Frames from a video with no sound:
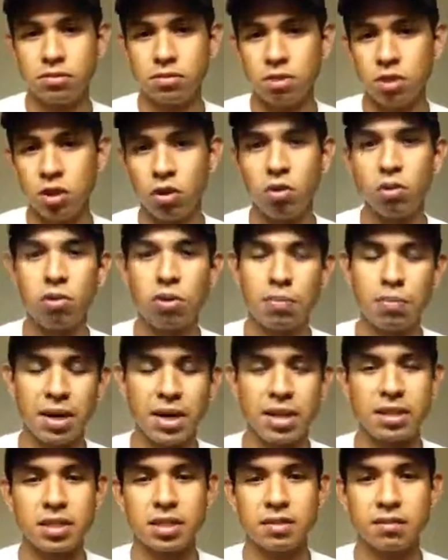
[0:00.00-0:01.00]
Know the
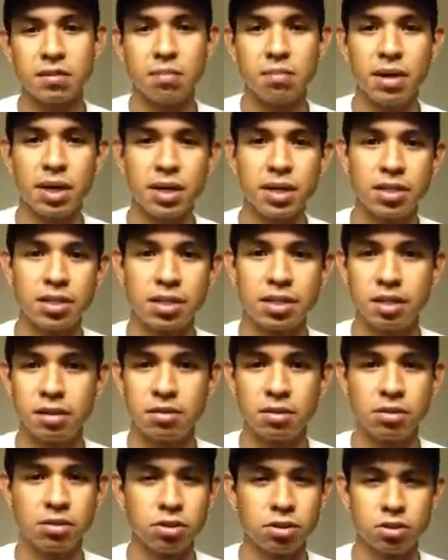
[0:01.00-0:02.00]
basics of a bike.
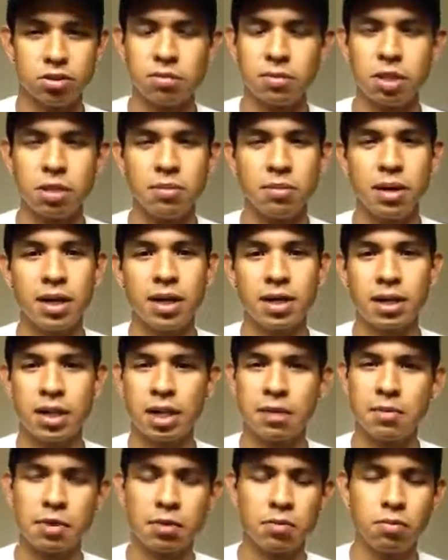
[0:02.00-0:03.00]
Showing me the bike,
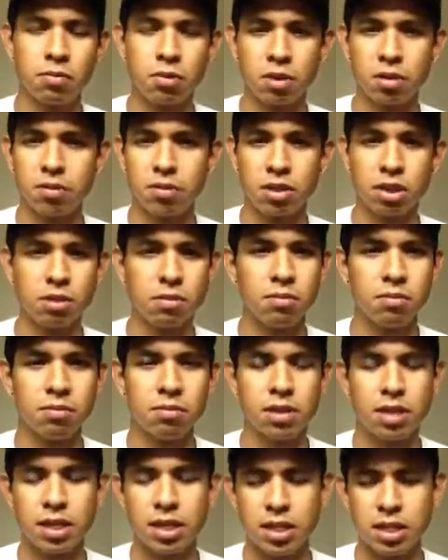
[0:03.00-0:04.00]
letting me work with him
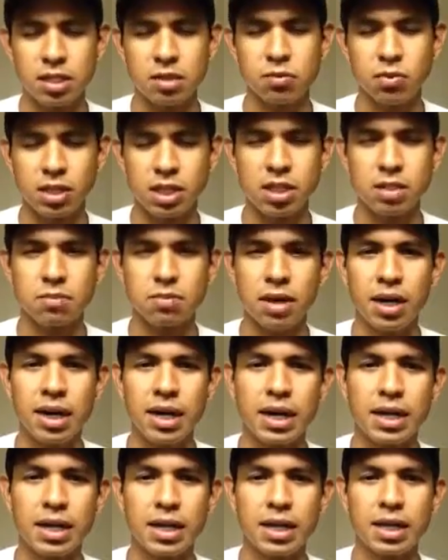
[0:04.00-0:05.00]
and with his
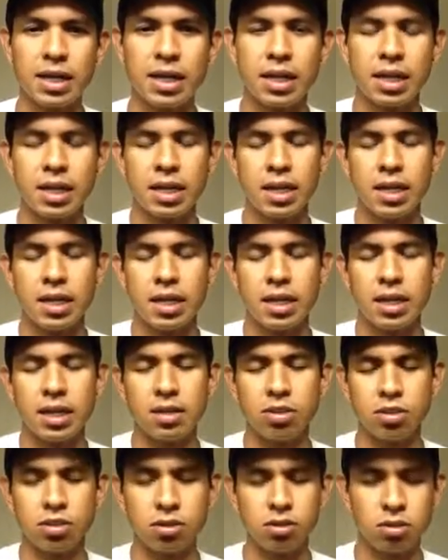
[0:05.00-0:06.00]
bike, and
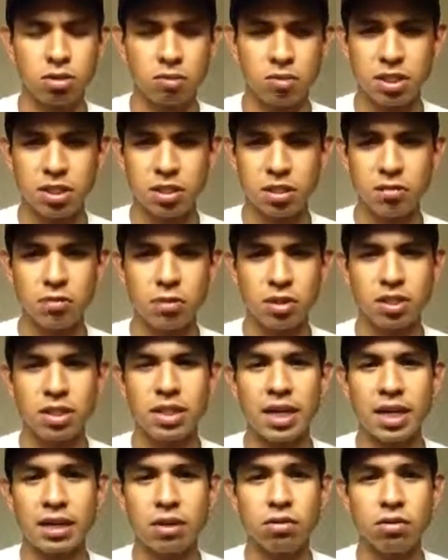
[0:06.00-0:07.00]
introducing me to the
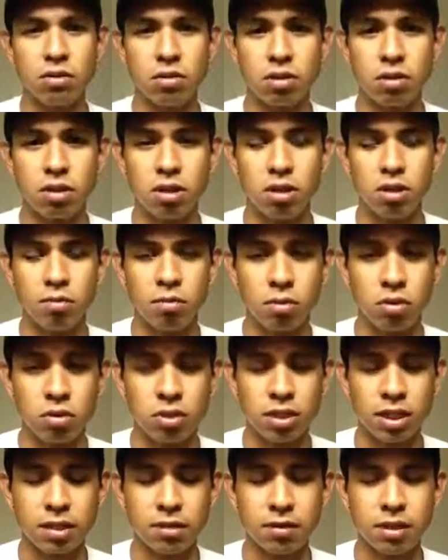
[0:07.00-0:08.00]
Woodcycle
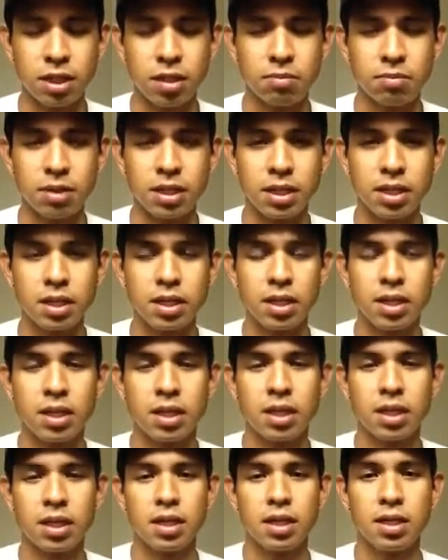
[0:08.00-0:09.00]
motorcycle company
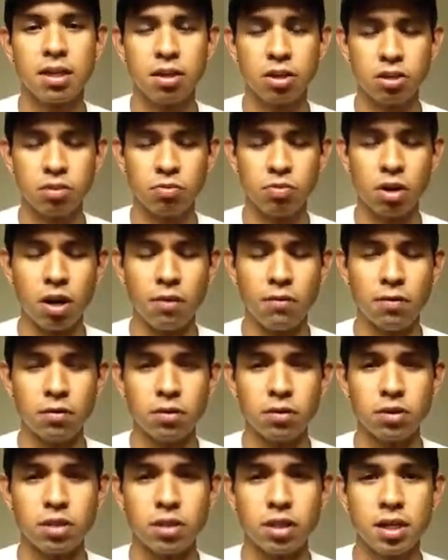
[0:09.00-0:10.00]
there in New
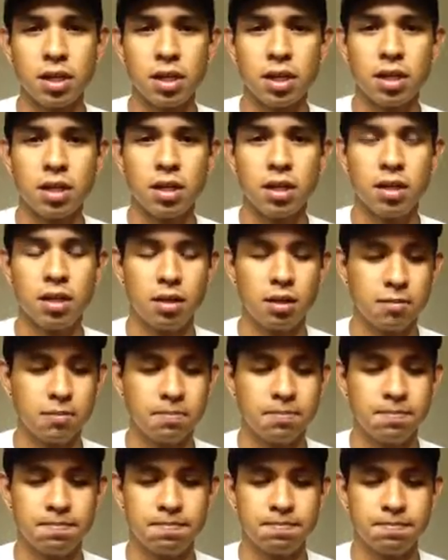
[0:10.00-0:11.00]
Braunfels.
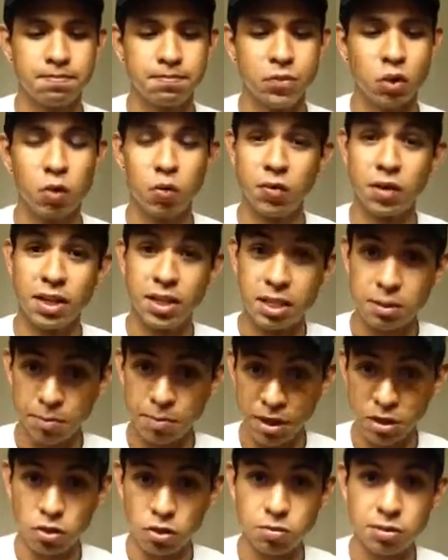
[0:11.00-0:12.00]
Hopefully he gets
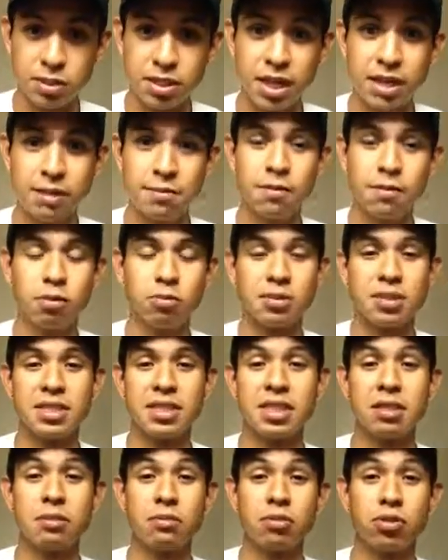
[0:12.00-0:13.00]
back home safe. Hope to
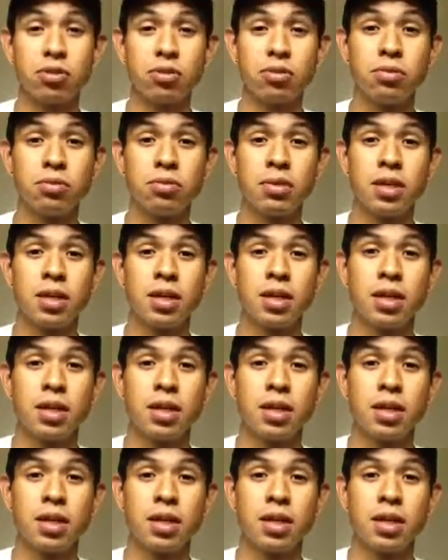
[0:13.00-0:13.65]
see him soon.